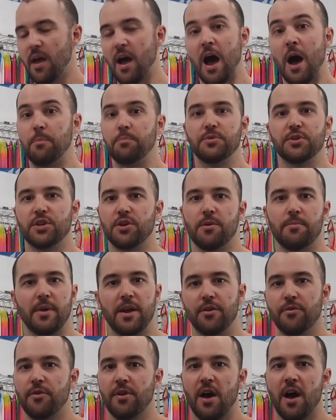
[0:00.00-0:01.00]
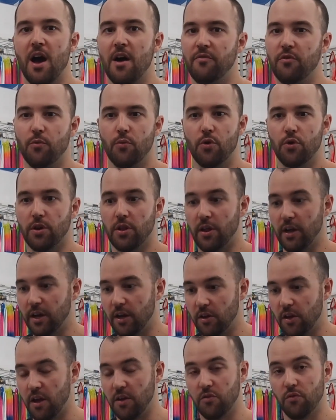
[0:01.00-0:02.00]
up to 1.5 meters of water.
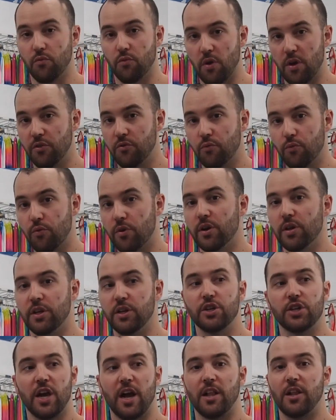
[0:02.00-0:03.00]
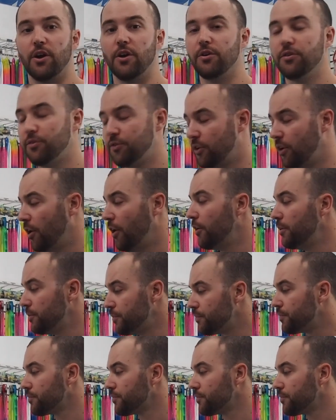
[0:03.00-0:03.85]
Like it's really shallow. So,